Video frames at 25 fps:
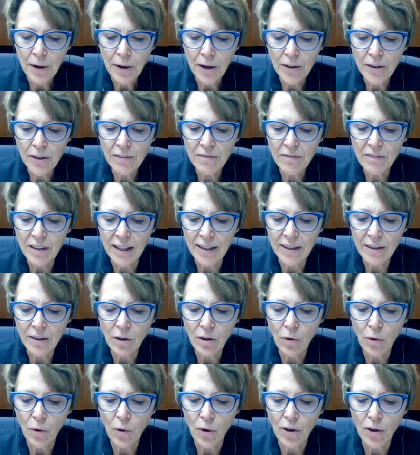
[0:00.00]
part of
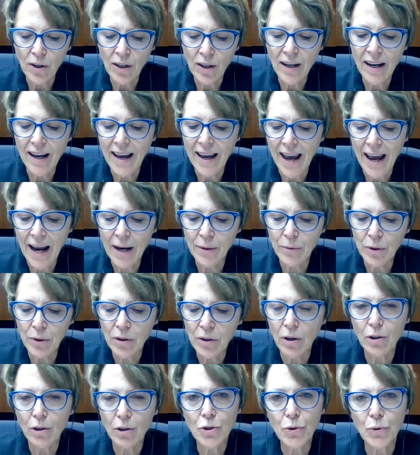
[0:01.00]
Glencore
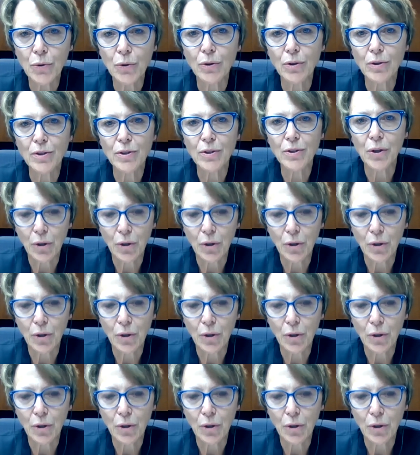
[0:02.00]
Agricultural's